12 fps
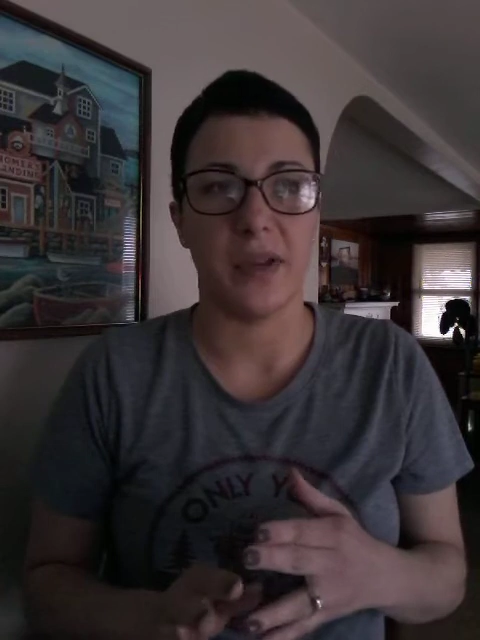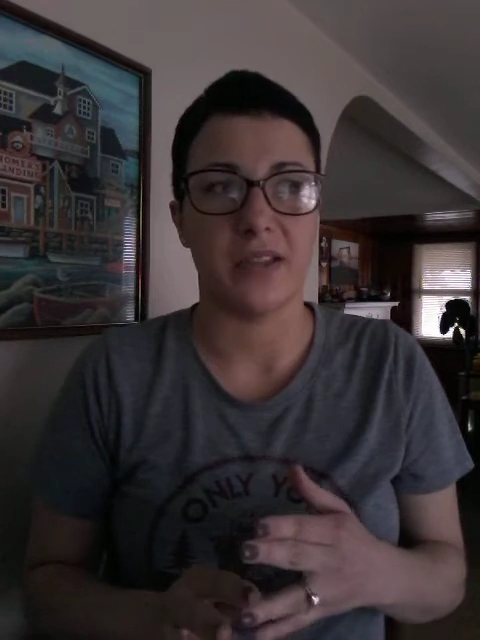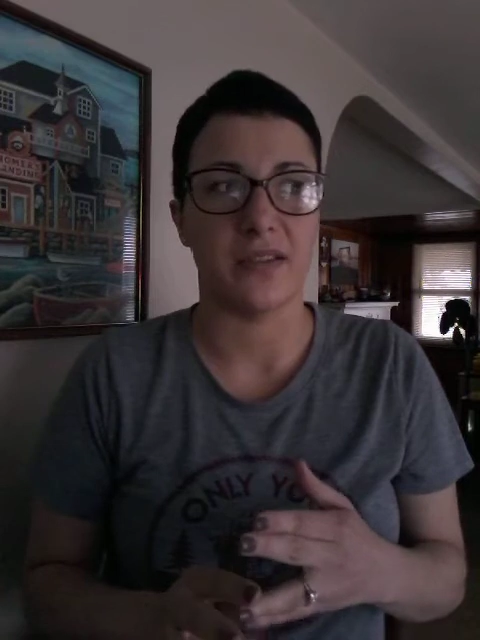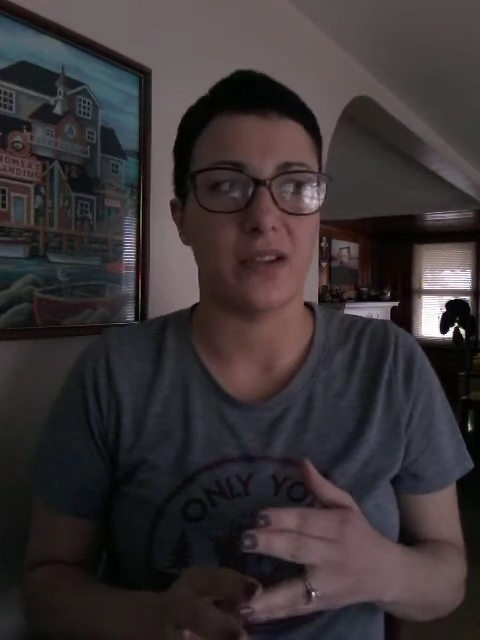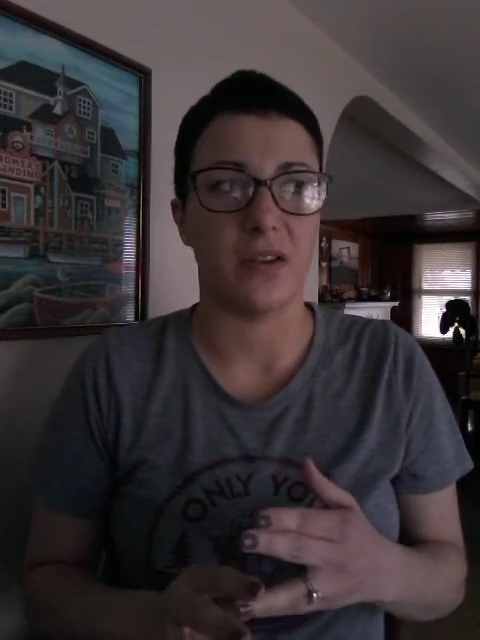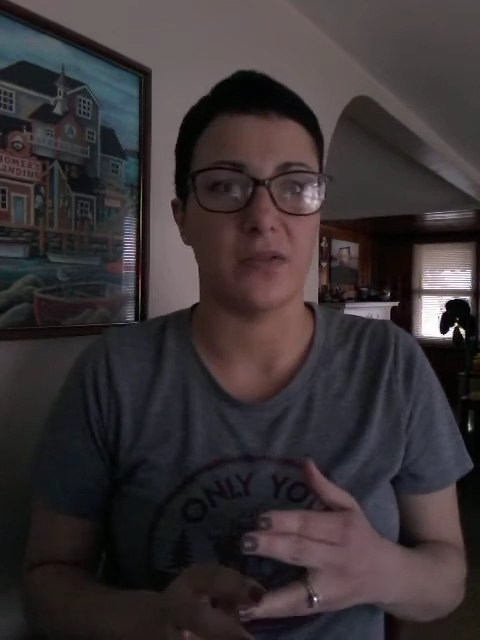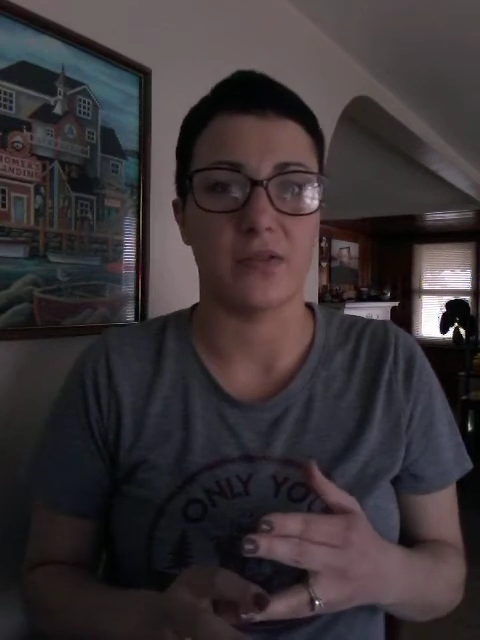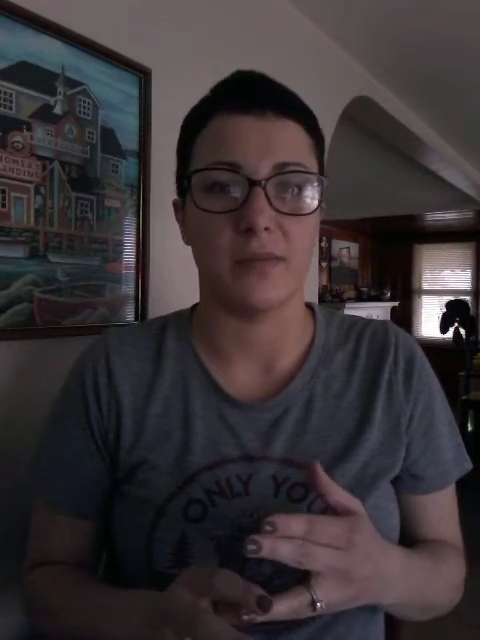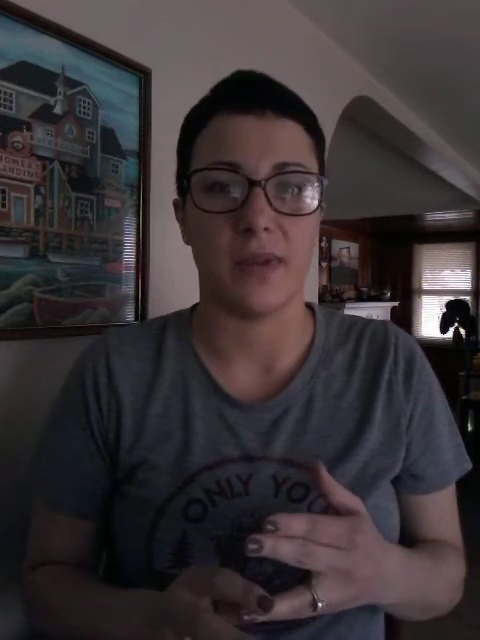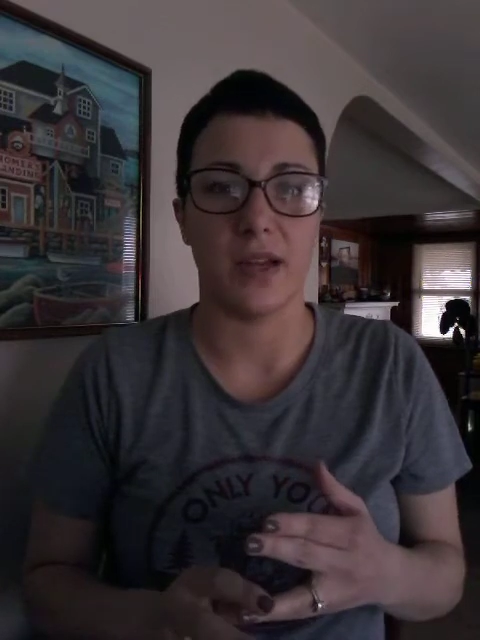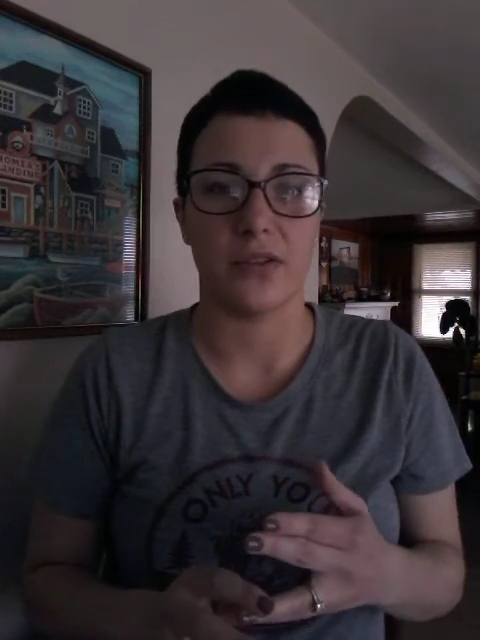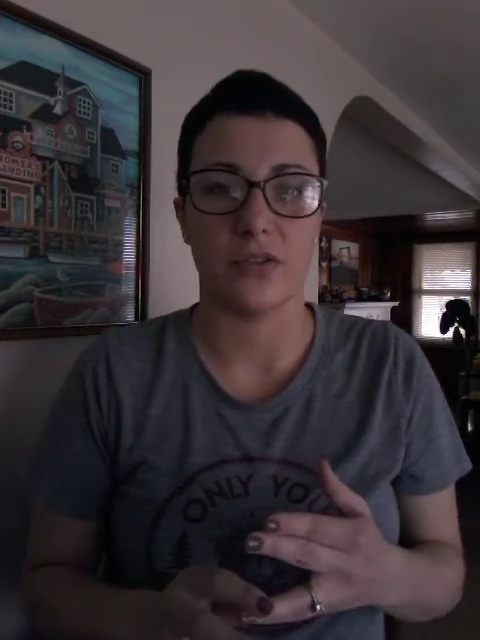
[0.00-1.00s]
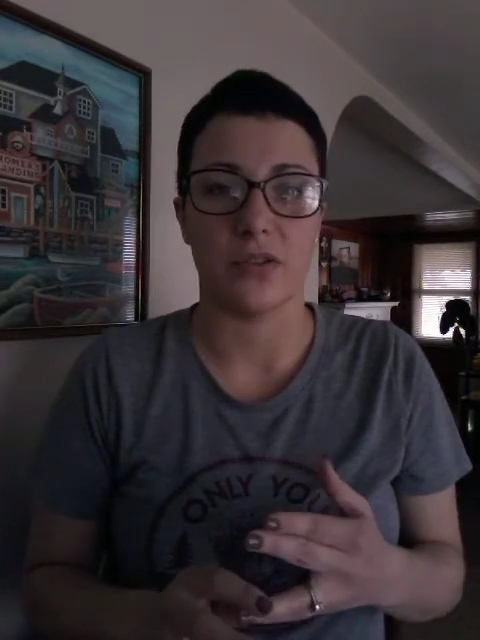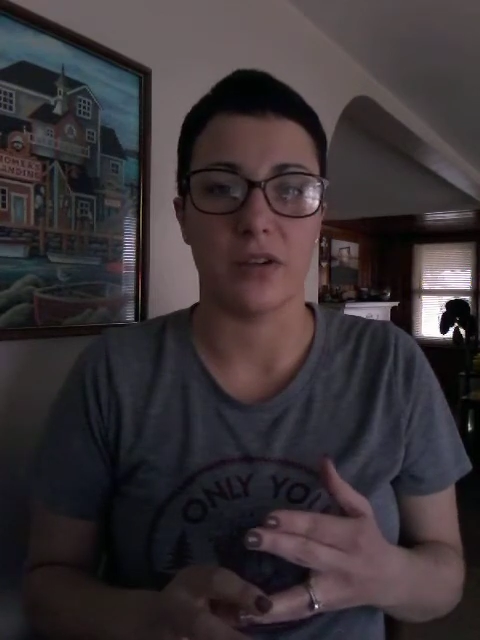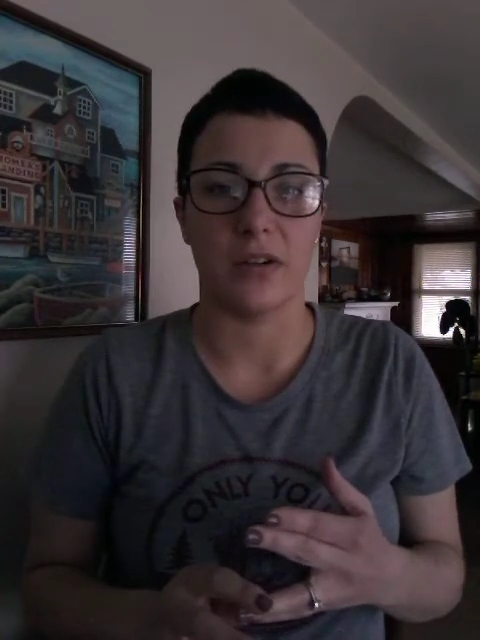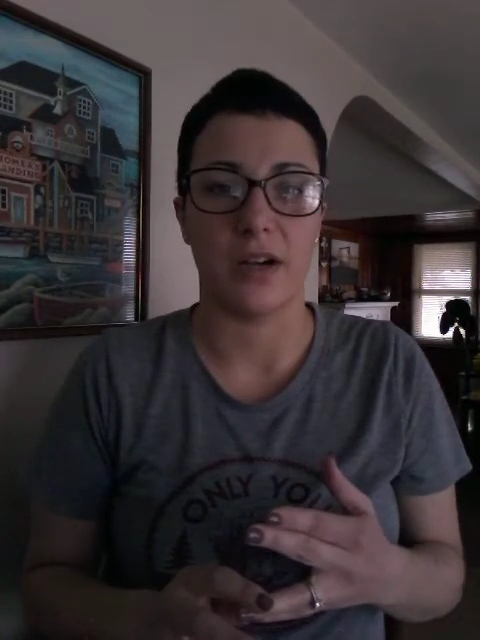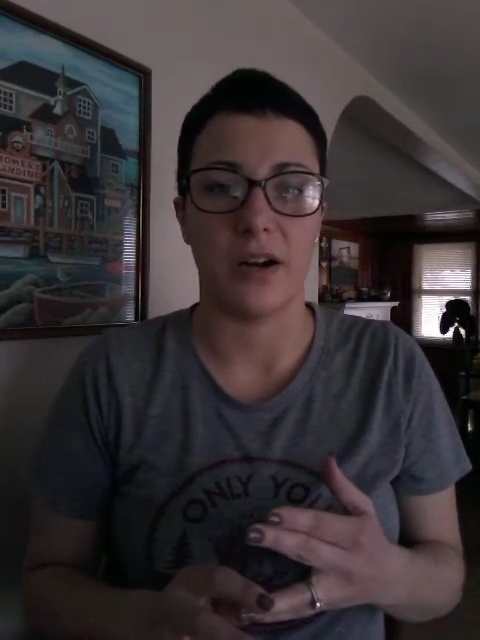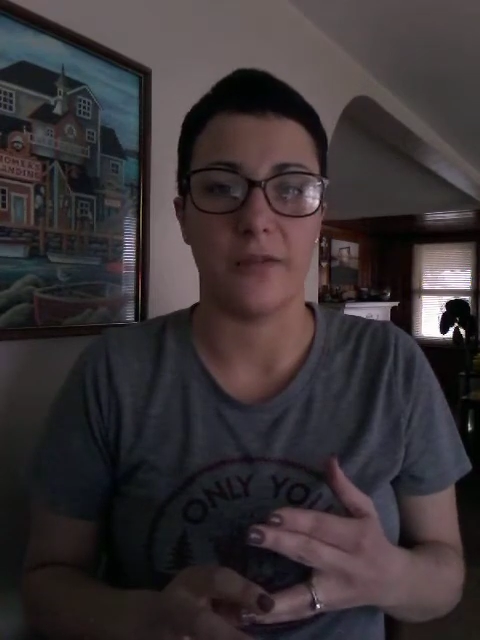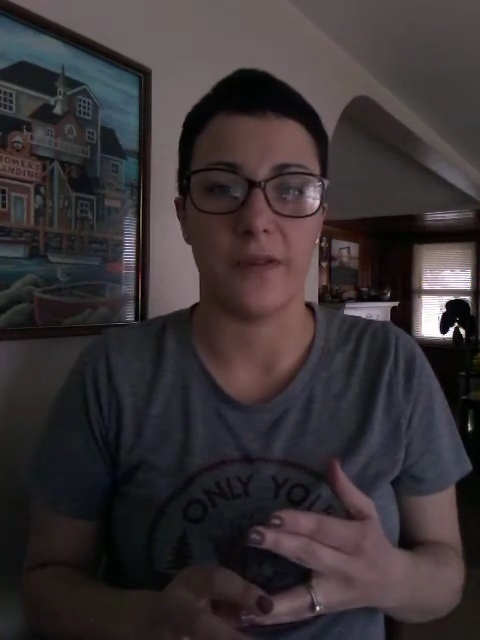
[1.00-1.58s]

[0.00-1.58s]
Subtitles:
weeks ago. So I'm not sure how